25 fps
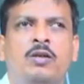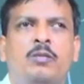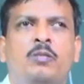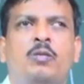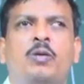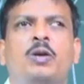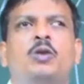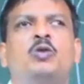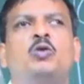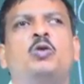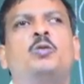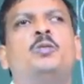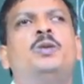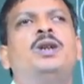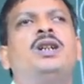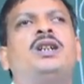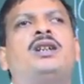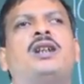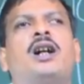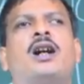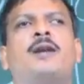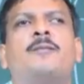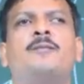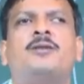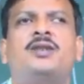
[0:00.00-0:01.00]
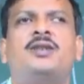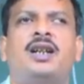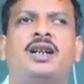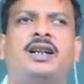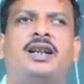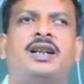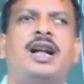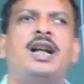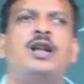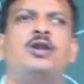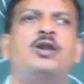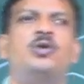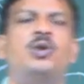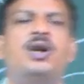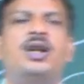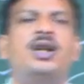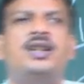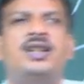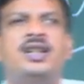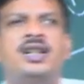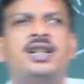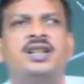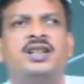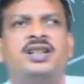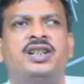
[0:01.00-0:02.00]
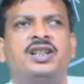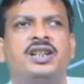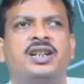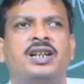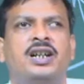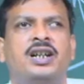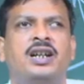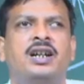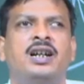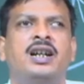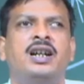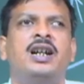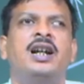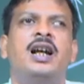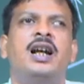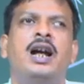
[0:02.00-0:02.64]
for to become a graduate engineer,